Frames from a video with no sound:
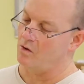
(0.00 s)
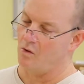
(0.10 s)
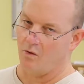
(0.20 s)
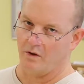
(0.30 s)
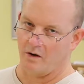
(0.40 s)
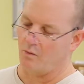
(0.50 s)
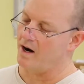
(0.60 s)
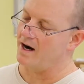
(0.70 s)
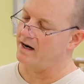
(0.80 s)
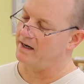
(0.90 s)
hold our
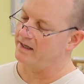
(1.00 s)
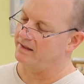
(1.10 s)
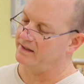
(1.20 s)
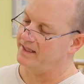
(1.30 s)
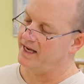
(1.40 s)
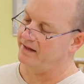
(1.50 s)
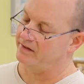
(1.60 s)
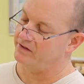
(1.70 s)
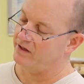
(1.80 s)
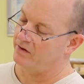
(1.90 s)
wire
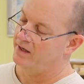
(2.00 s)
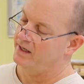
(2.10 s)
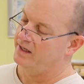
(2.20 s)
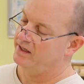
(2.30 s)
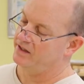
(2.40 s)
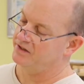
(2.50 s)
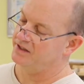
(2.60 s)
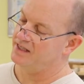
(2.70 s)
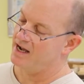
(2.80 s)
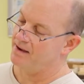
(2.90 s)
together. So here's
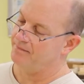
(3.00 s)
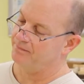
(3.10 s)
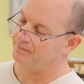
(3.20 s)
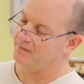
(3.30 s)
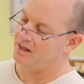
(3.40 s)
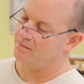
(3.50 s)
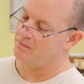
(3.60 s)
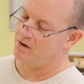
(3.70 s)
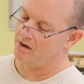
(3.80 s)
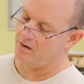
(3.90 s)
the top end bar